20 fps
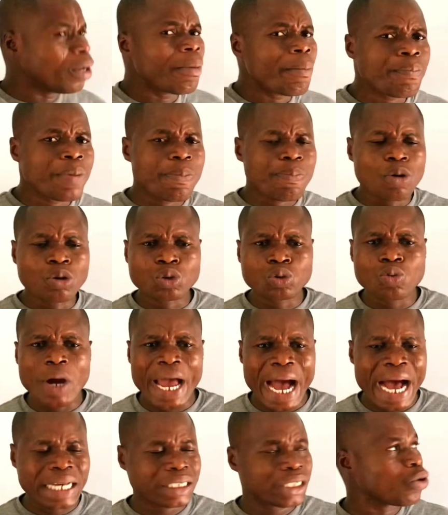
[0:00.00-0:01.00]
people too were
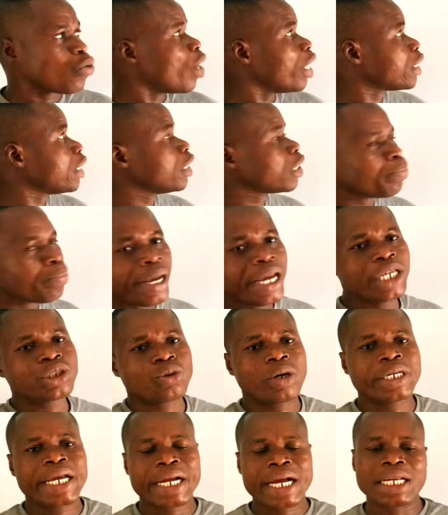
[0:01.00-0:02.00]
asking questions based
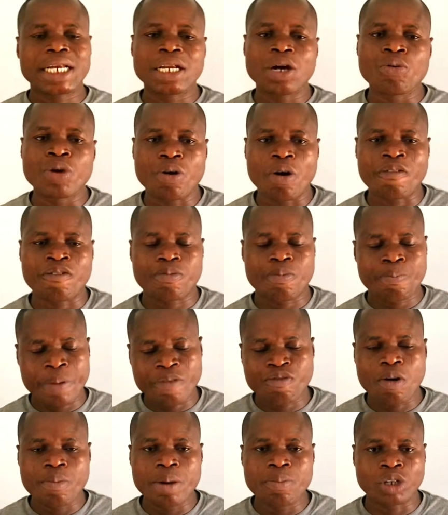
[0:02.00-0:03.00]
on the Canada way of
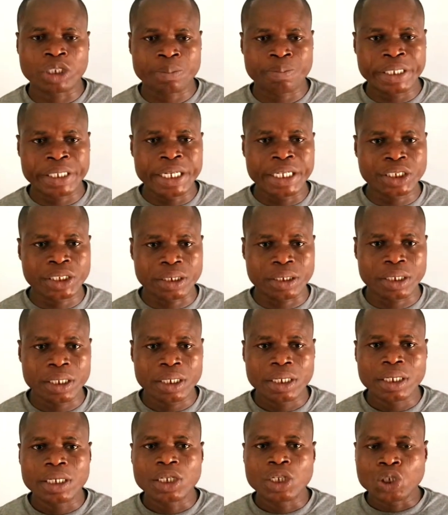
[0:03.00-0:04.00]
performing multiplication.
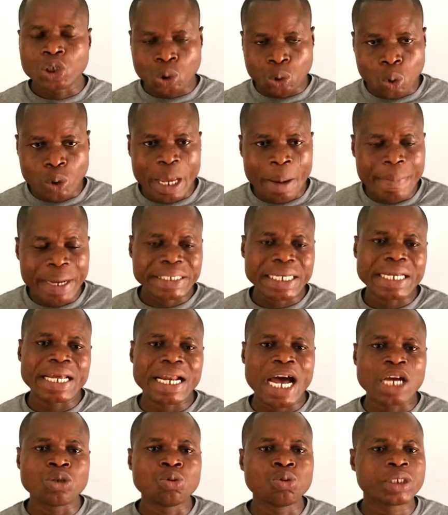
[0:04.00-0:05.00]
So the method that
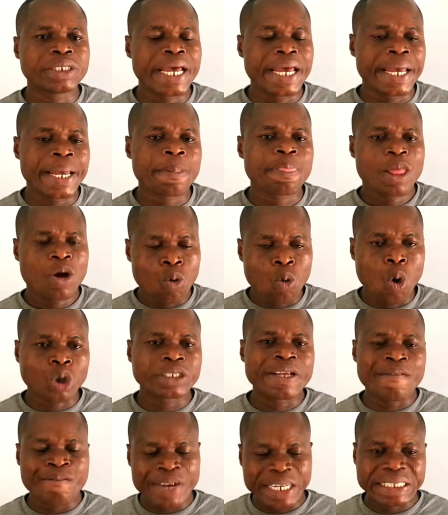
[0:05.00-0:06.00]
I used there was
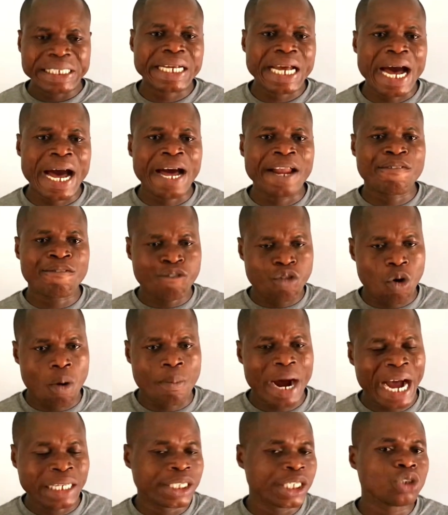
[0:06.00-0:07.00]
the vertical form.
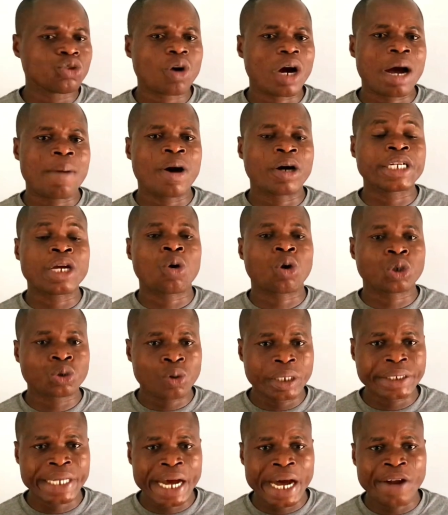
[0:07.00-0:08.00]
I didn't talk about the
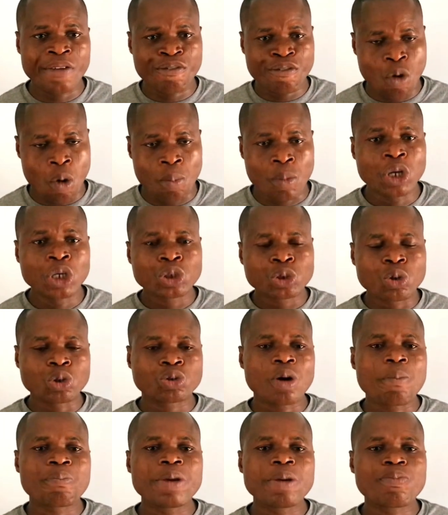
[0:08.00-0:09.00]
horizontal form. So
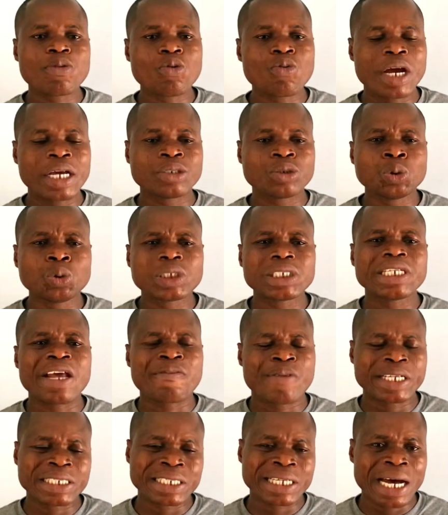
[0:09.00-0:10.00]
some people were using the
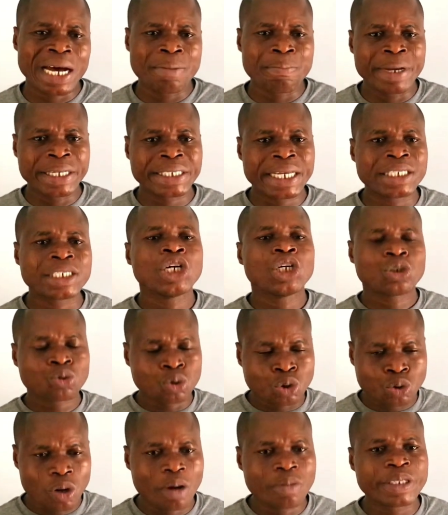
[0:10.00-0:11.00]
vertical method to
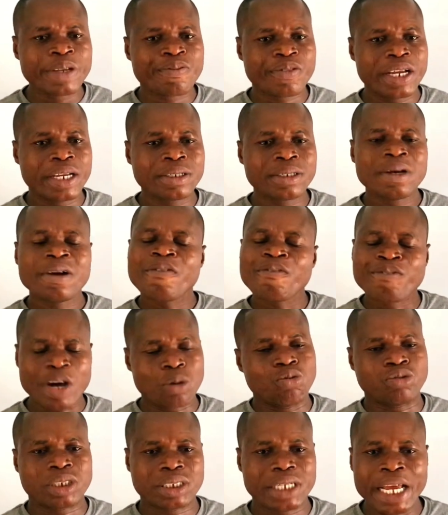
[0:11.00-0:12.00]
solve different
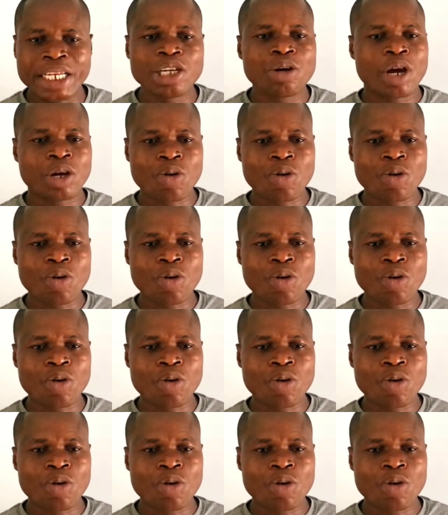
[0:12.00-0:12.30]
values and they were